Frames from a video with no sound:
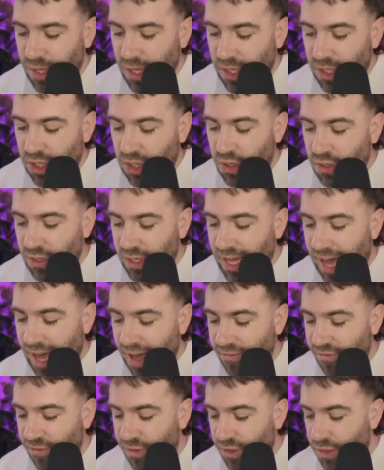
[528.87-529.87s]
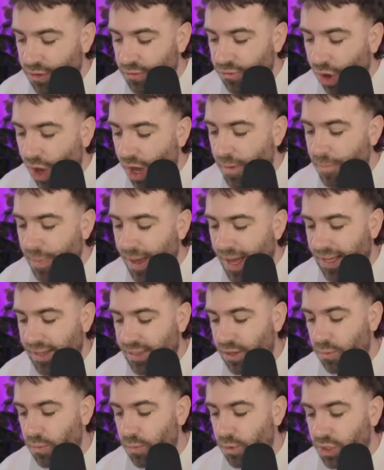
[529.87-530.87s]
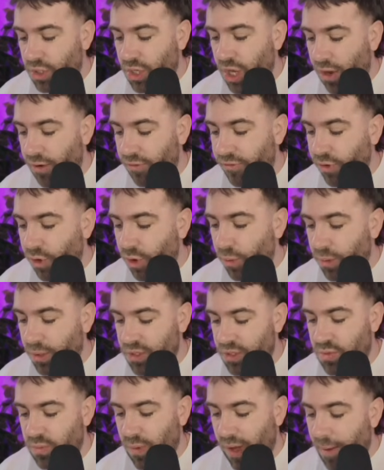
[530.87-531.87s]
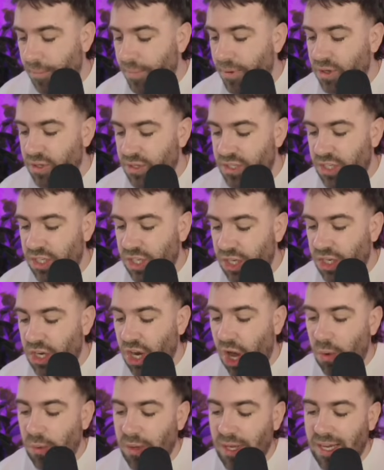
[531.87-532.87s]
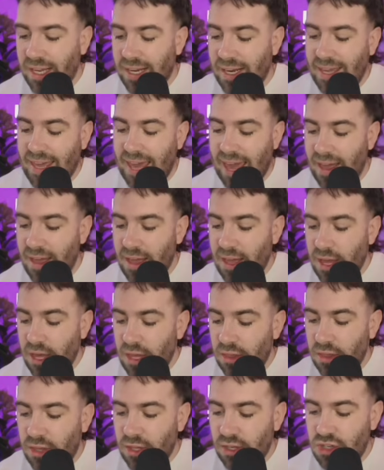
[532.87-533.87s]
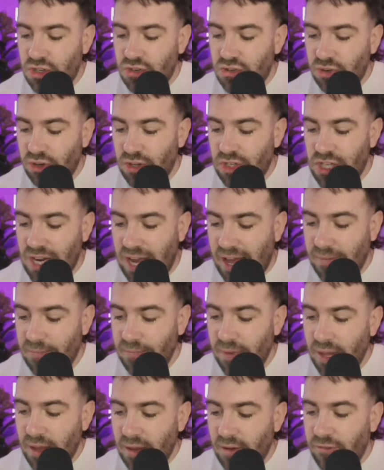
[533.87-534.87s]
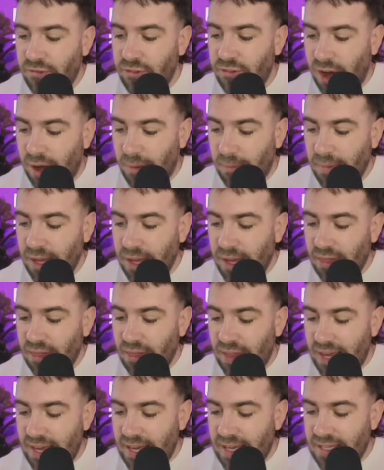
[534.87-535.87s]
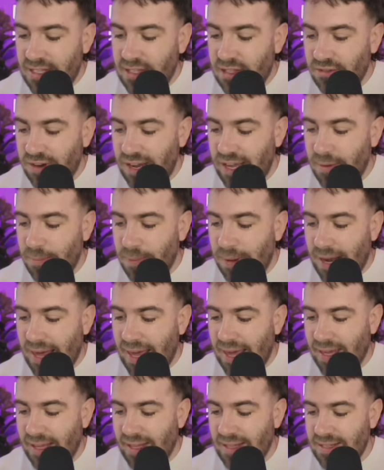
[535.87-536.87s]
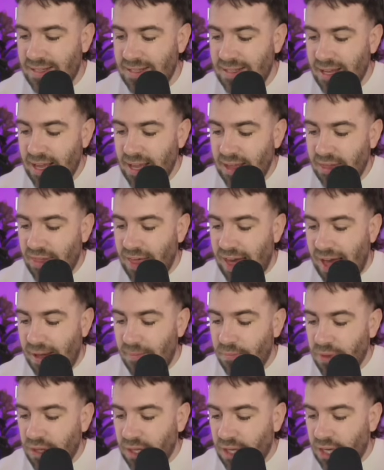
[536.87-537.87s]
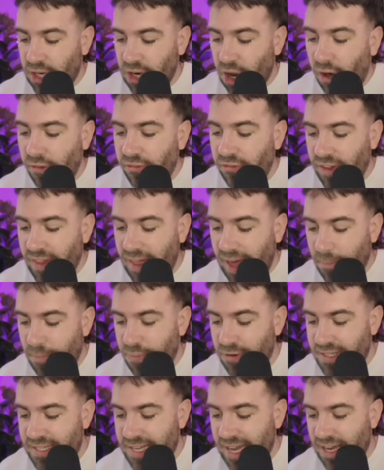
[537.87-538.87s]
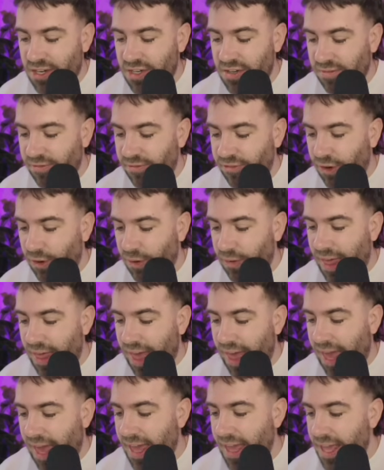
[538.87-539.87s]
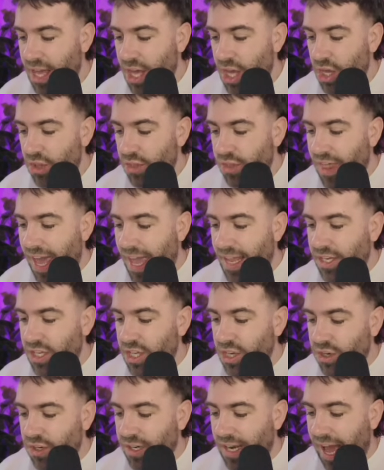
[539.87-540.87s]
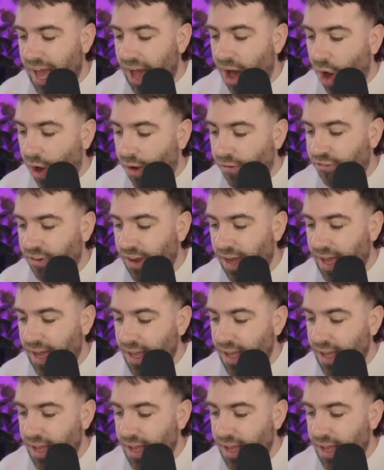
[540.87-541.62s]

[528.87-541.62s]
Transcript: you could have the right back that would go forward as well, because you know you're going to get the structure from these 3 players that can offer that protection through there. Then you could offer